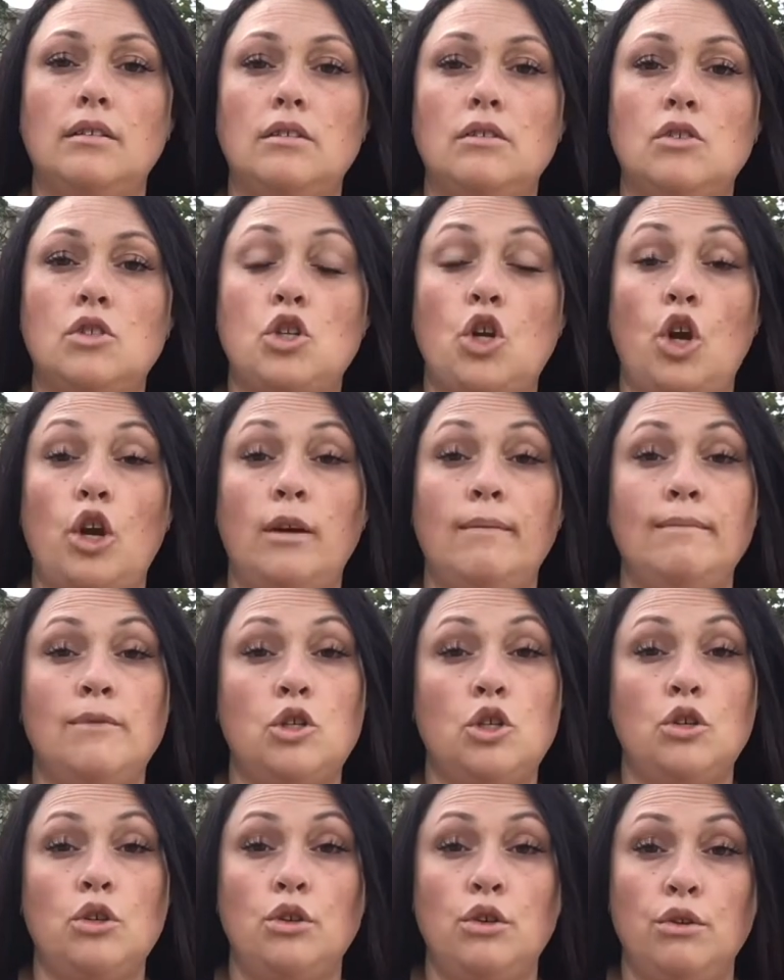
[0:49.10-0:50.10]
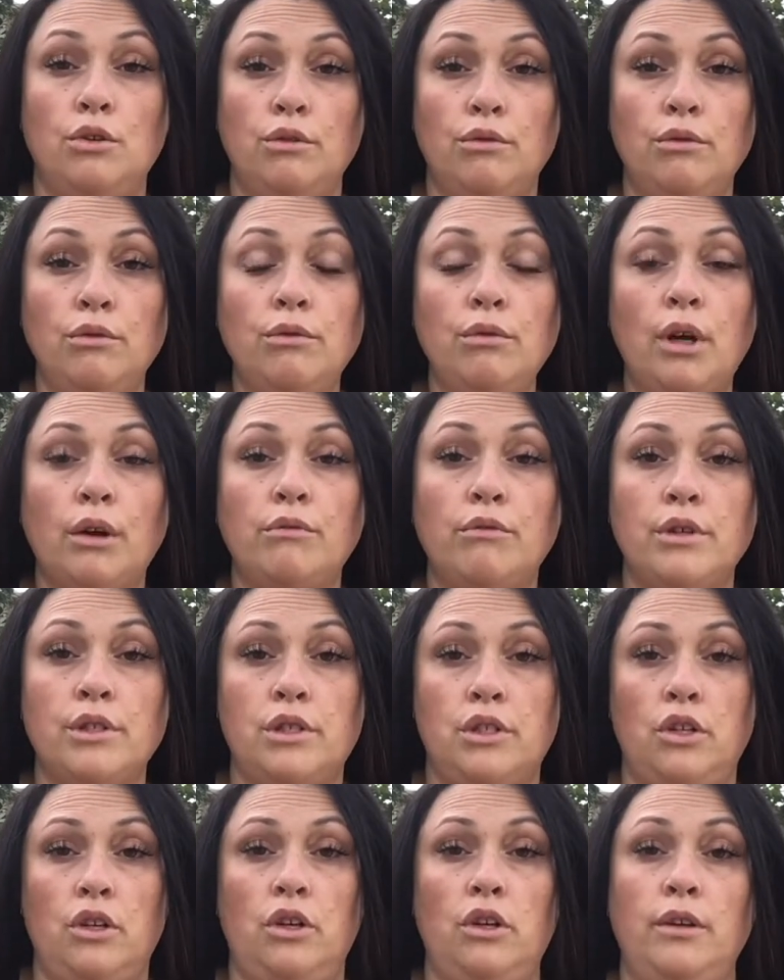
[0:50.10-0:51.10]
term two
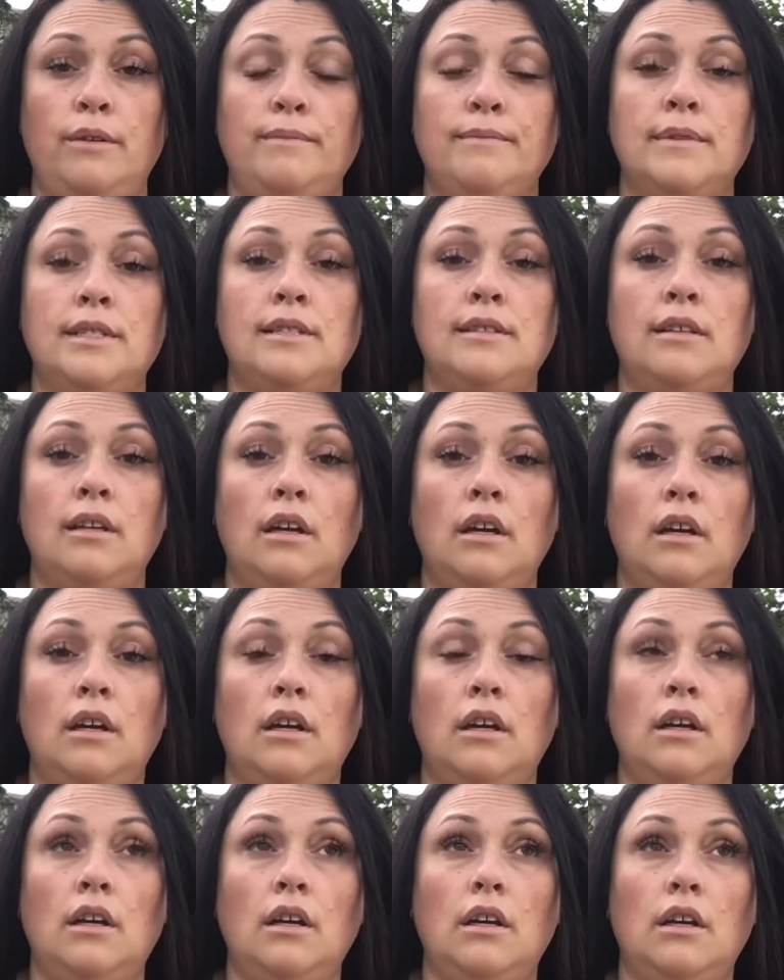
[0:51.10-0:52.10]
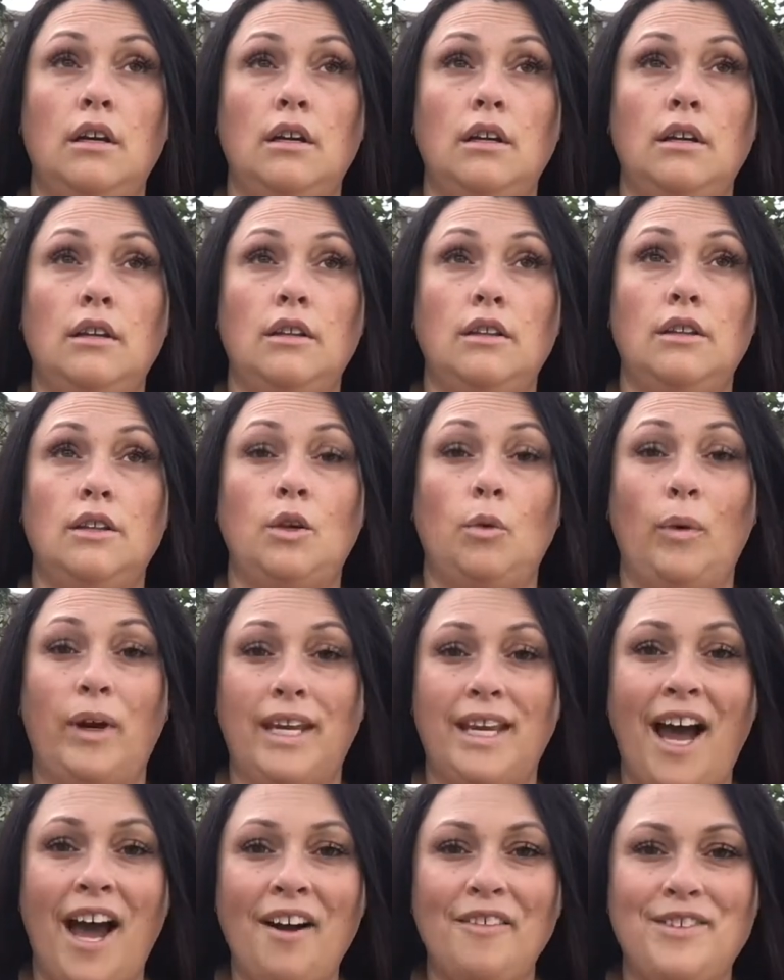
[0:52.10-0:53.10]
resumes the
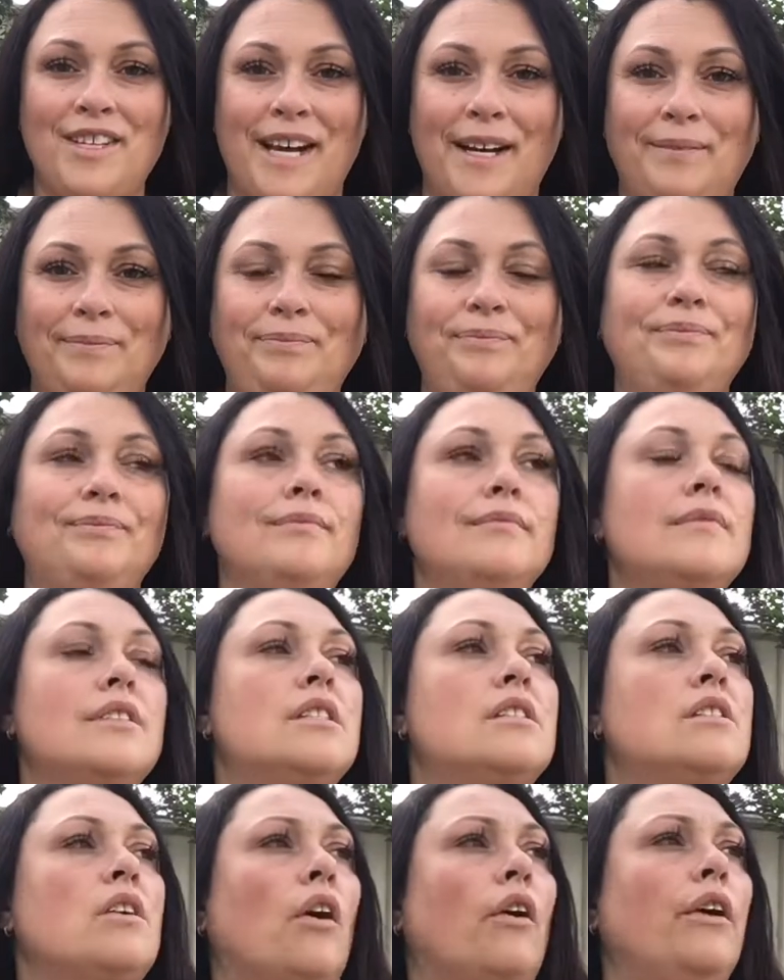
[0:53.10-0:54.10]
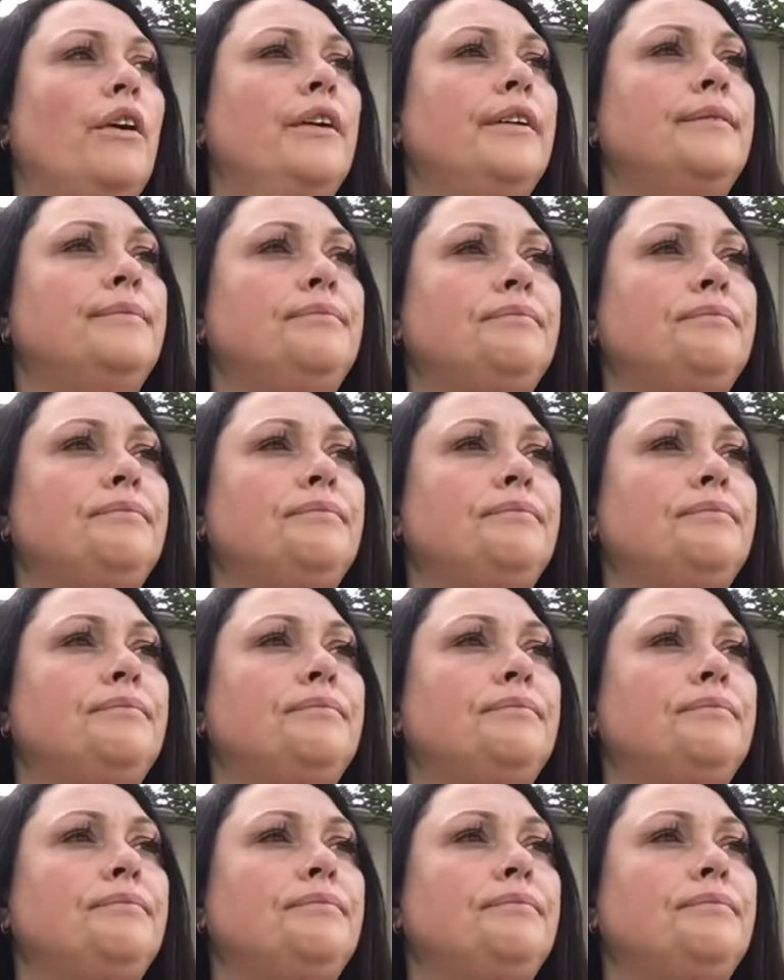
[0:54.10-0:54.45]
week after. So